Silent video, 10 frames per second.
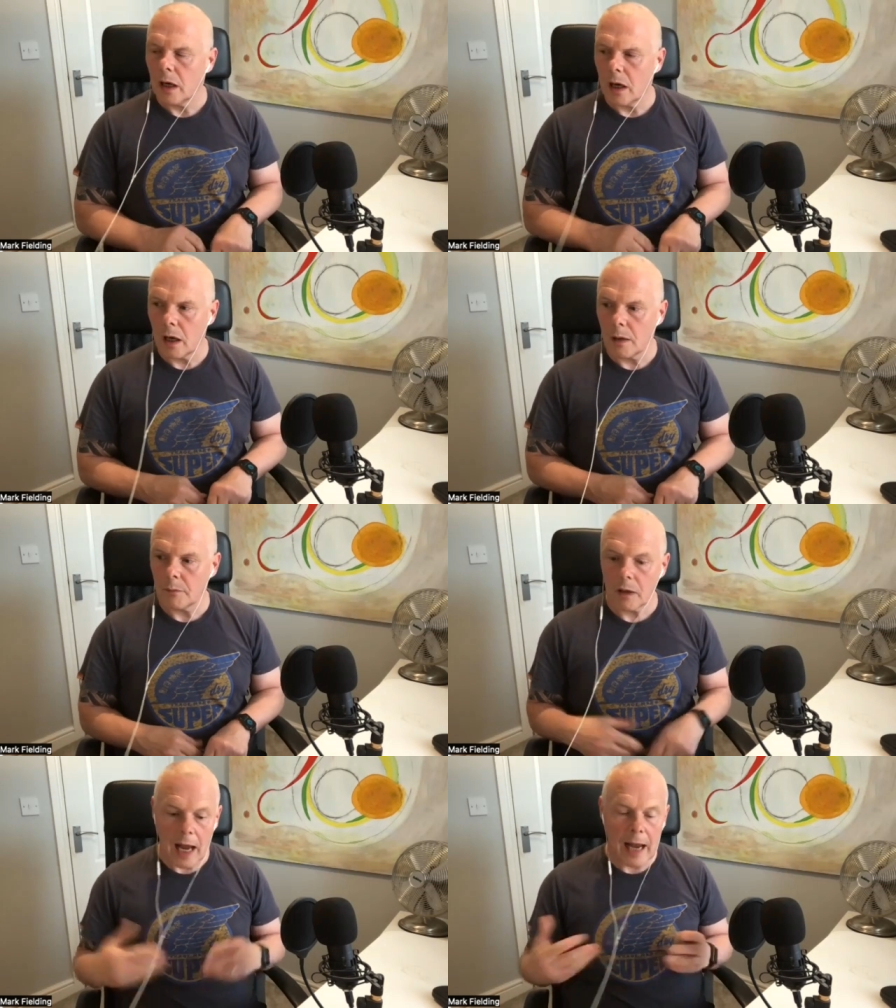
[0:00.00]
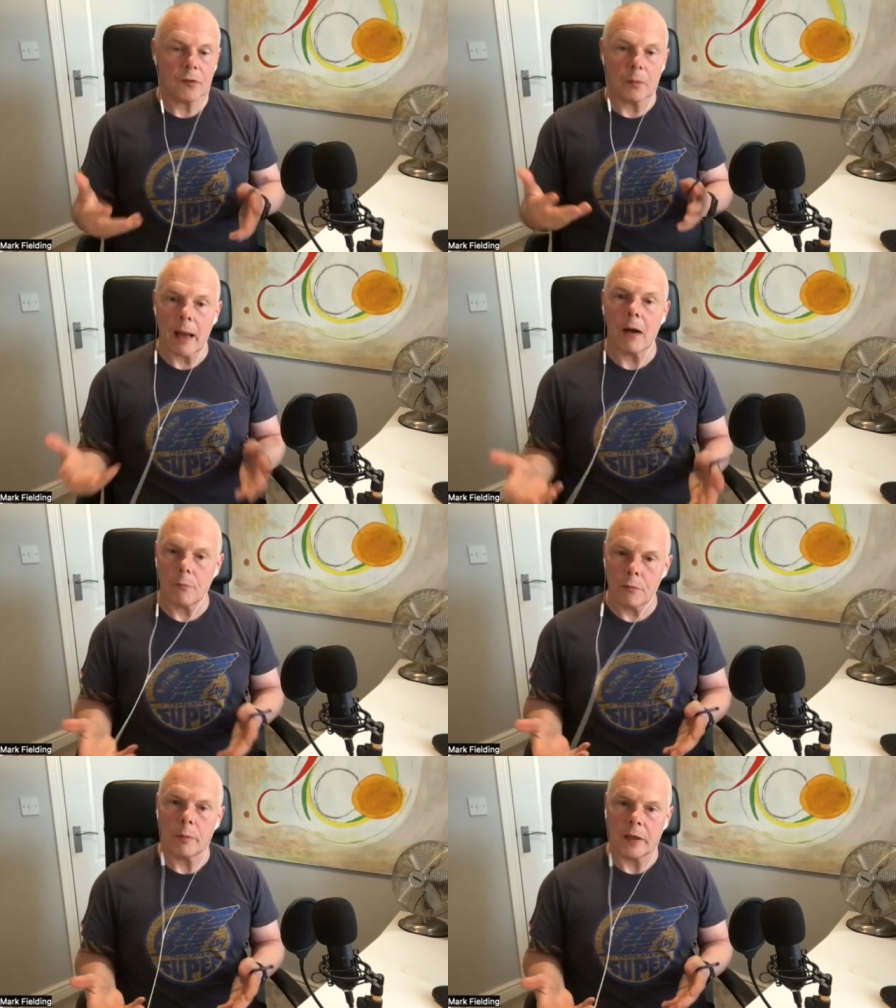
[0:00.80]
Um, How to Battle
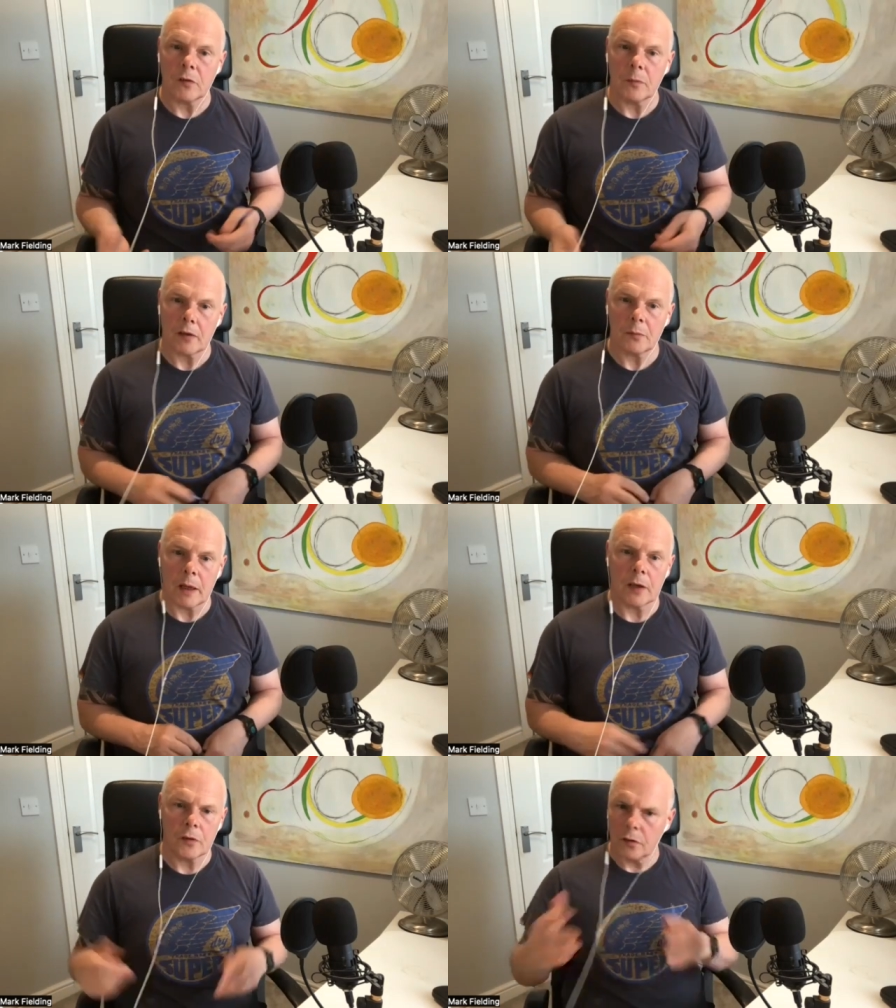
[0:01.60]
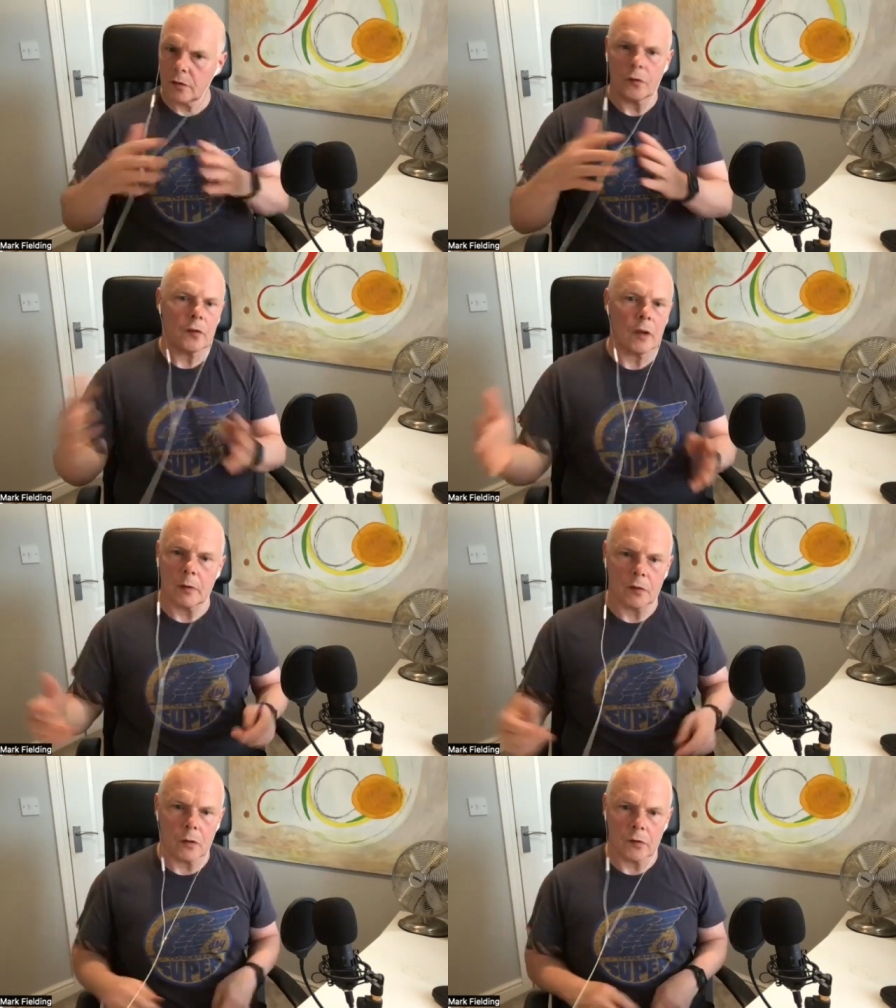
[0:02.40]
probably is the best place. There's, there's so
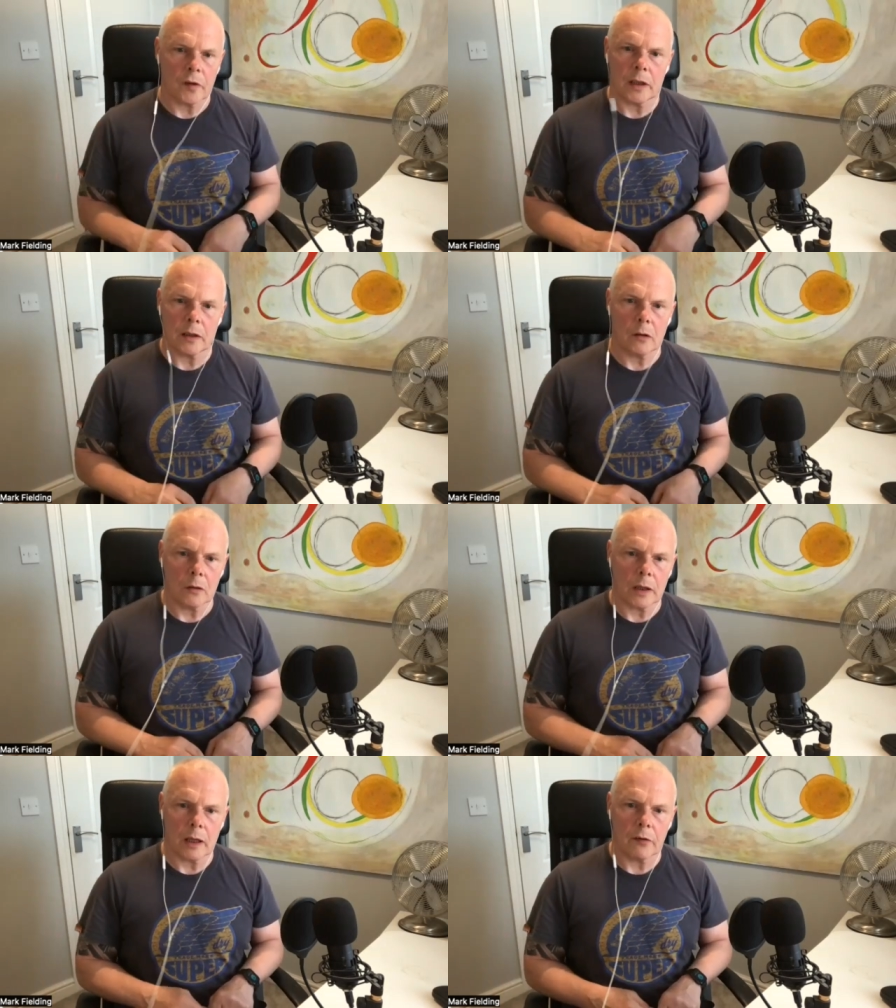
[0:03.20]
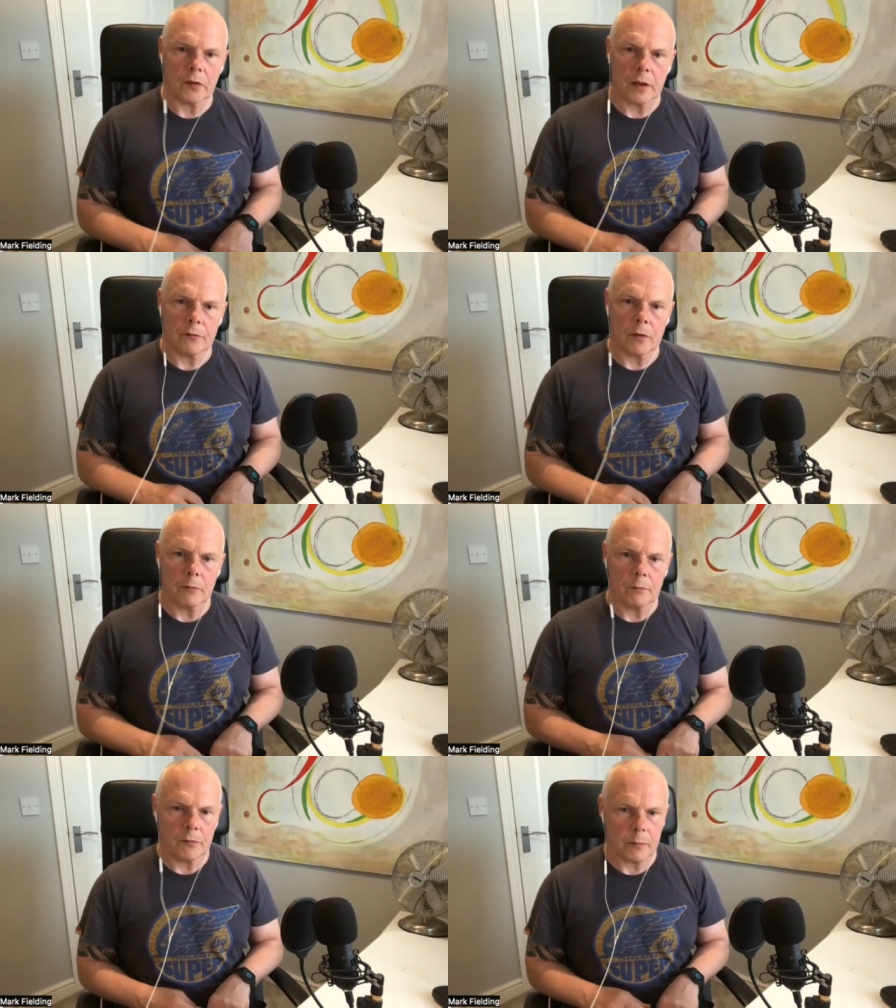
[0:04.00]
much content on there, isn't it,
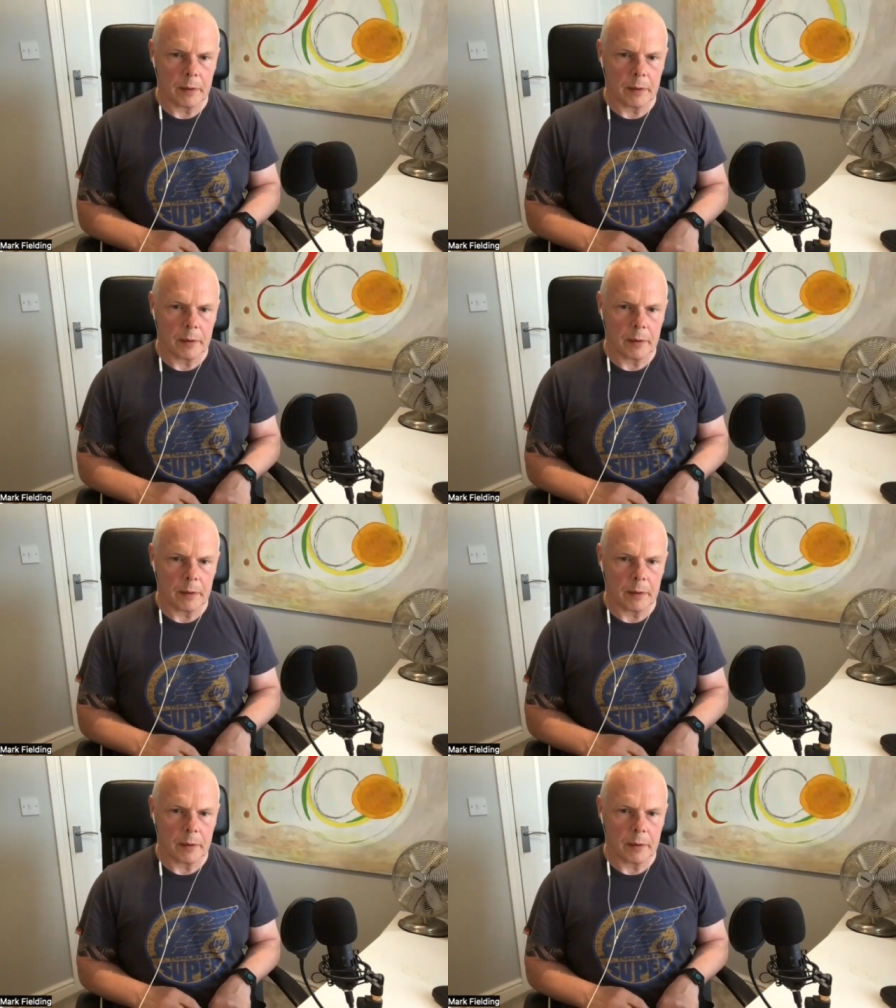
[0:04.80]
for for